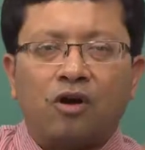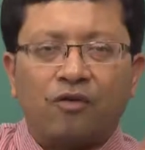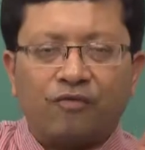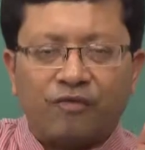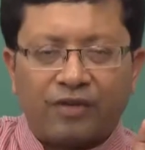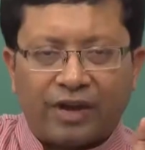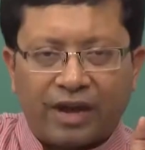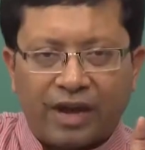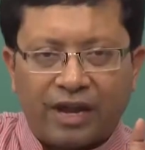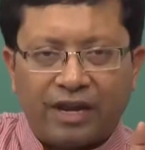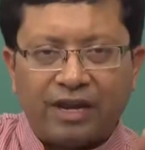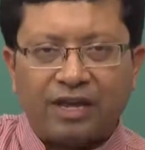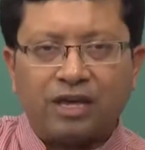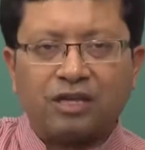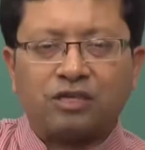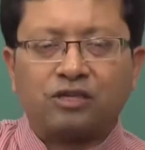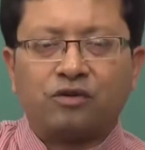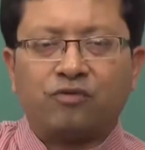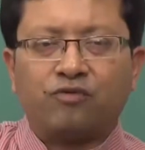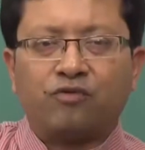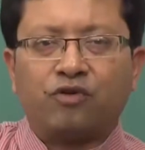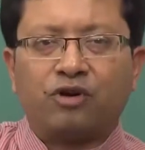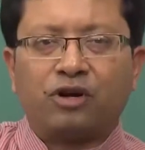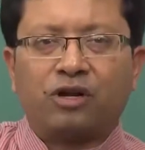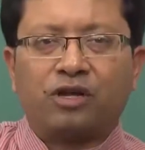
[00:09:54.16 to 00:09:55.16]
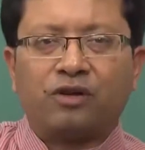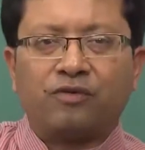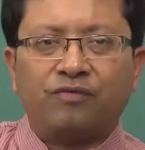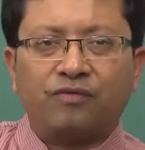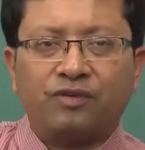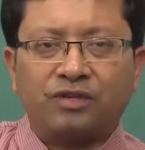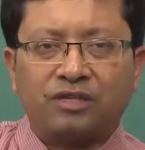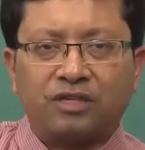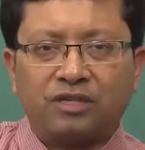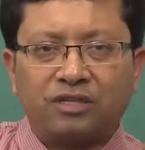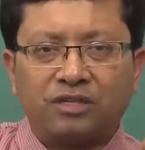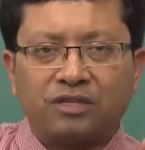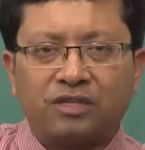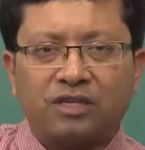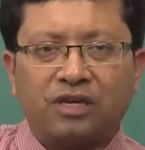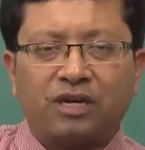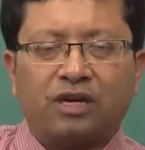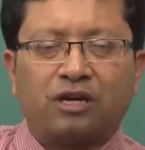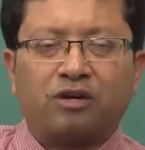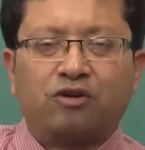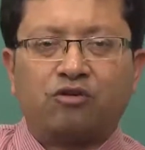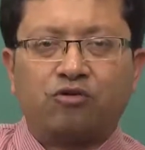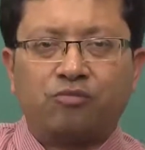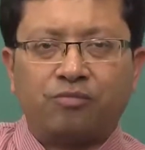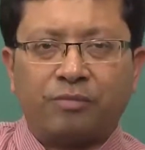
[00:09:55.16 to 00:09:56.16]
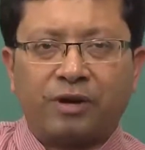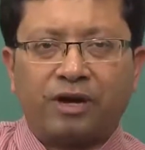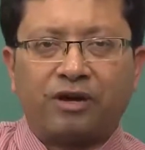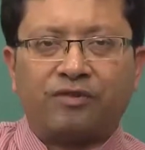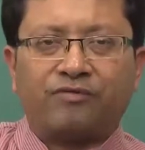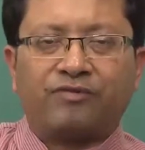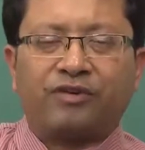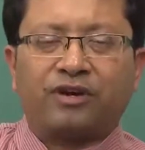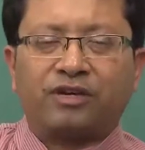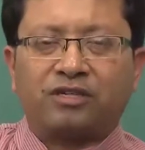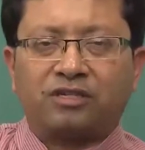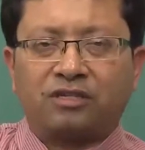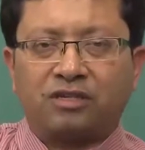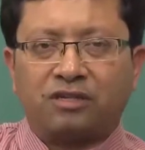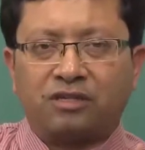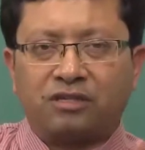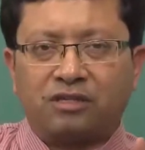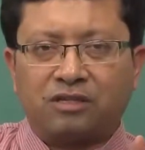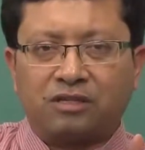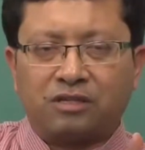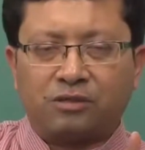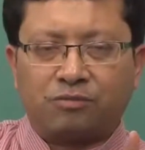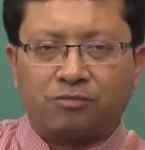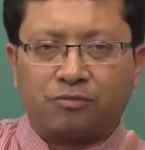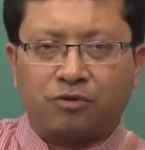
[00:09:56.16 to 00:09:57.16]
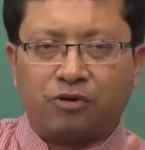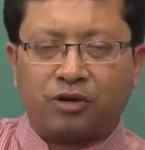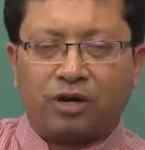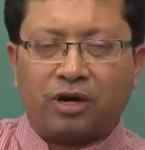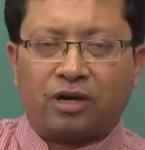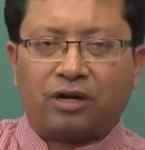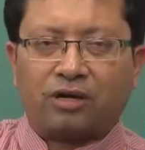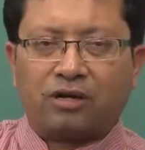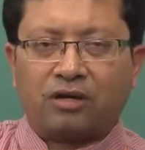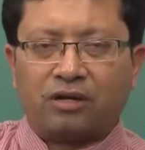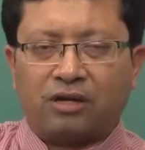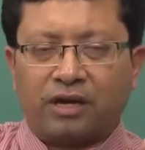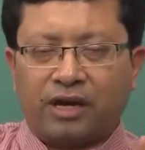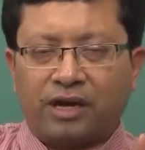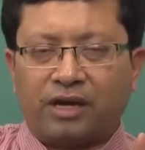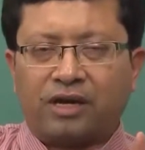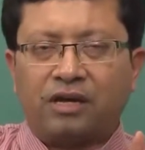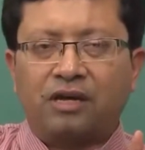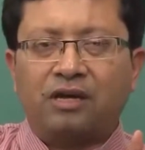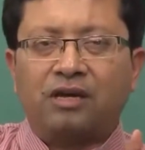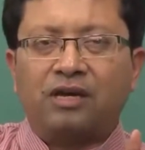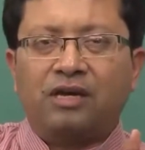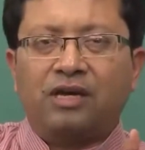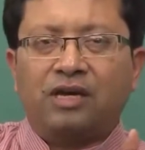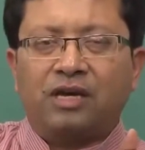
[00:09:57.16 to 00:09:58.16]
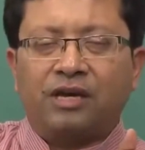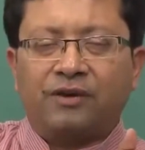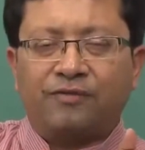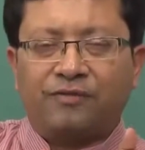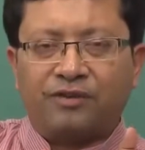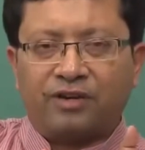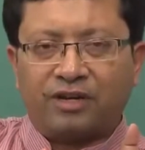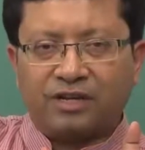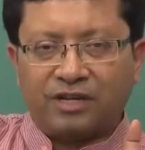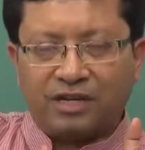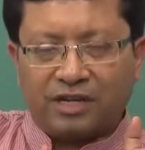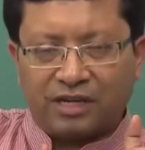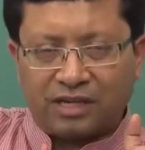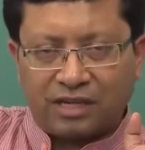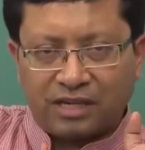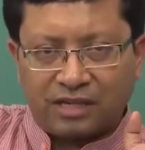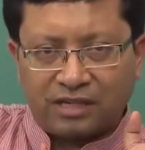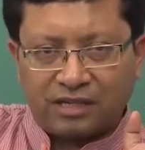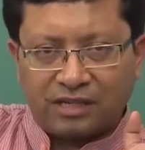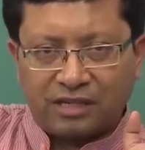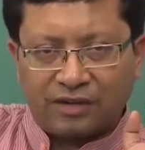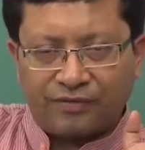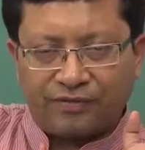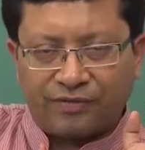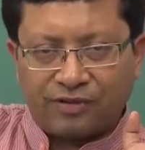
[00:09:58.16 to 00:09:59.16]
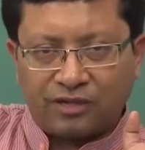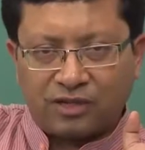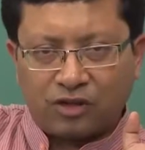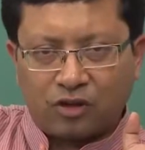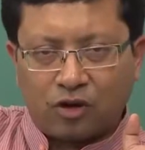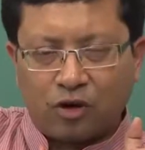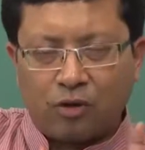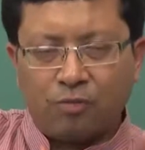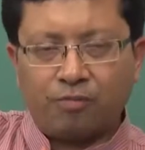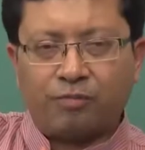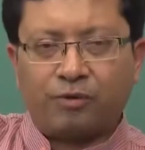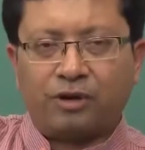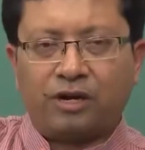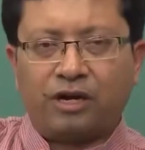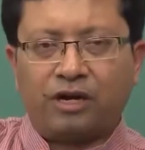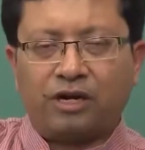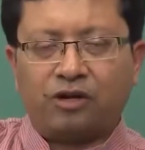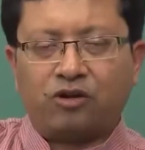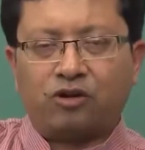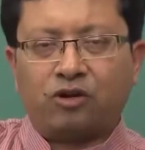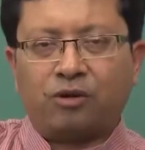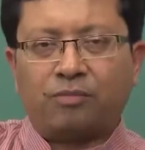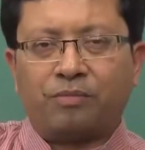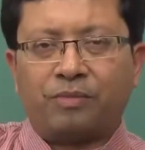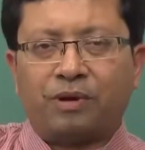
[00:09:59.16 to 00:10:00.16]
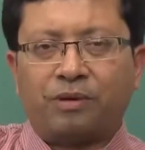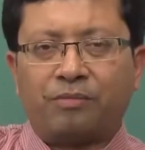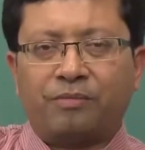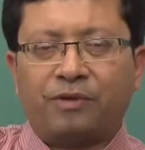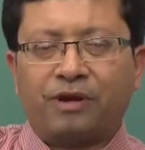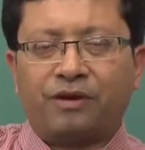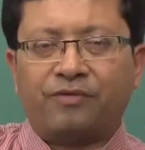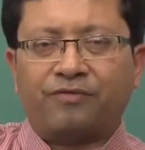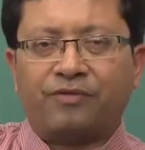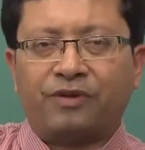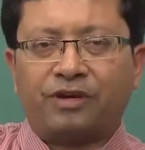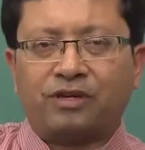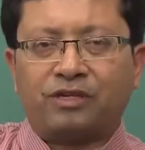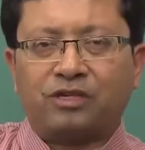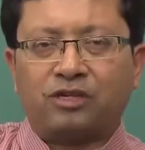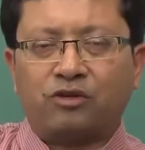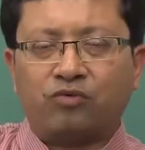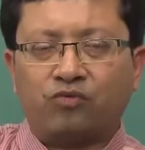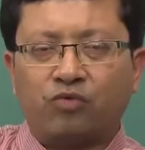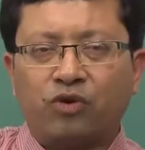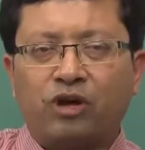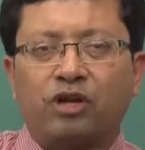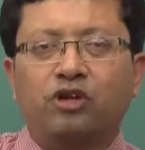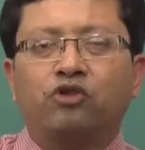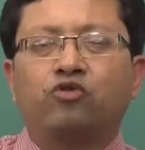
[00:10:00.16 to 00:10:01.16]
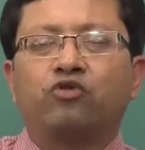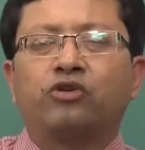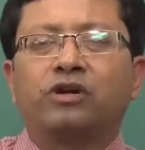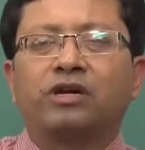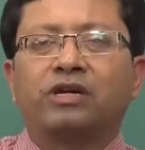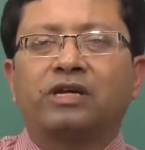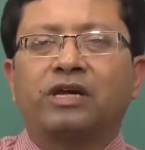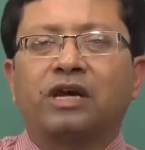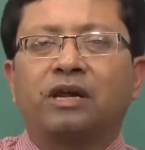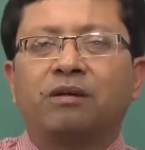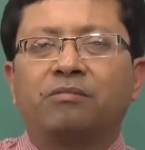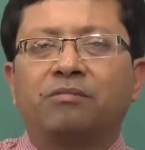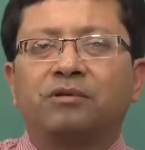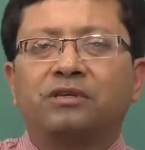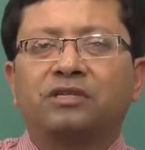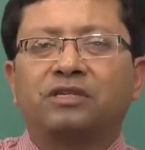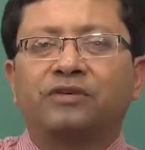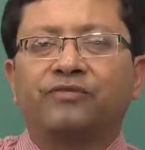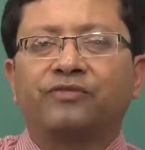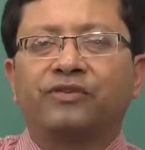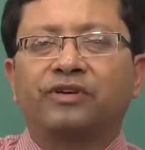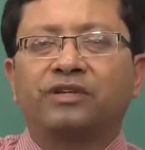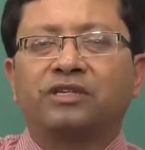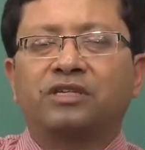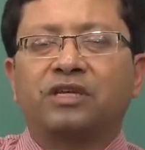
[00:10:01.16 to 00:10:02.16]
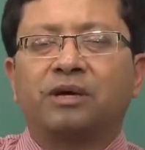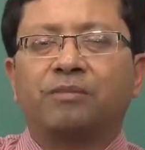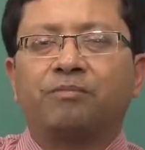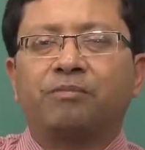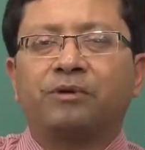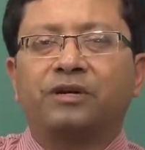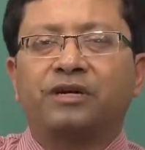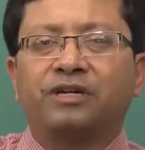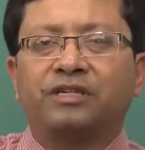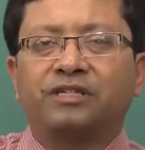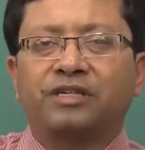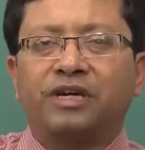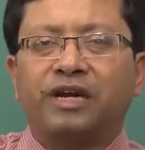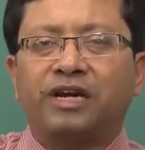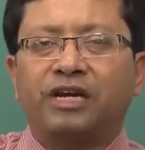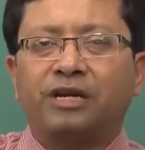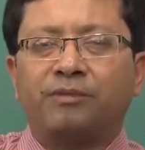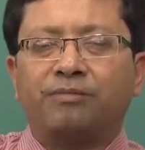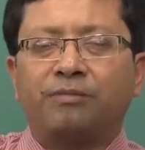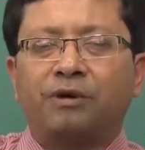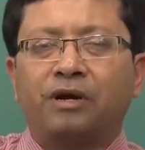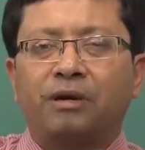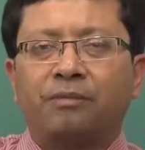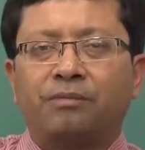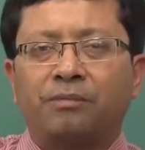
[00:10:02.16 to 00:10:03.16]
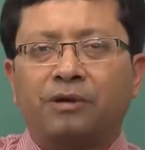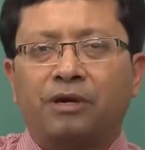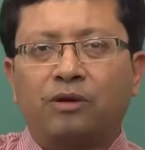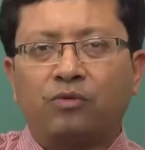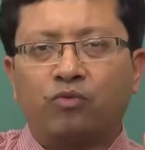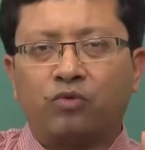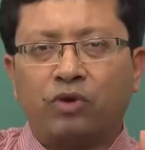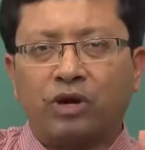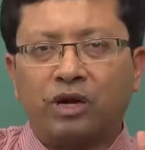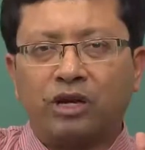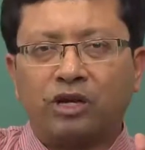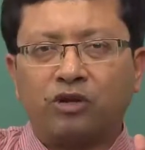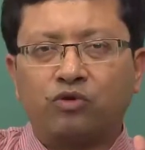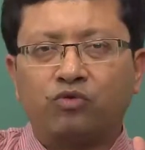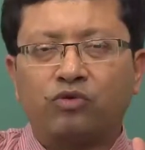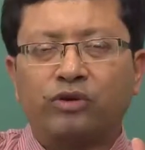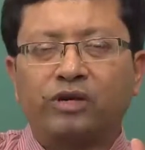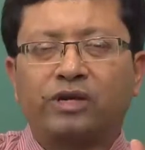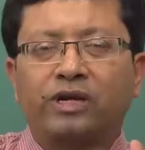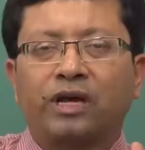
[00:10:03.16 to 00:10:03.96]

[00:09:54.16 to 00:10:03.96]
areas of working which is there to manufacturing this product. Like If if it is a component you are manufacturing, one unit can be say for example design department, one unit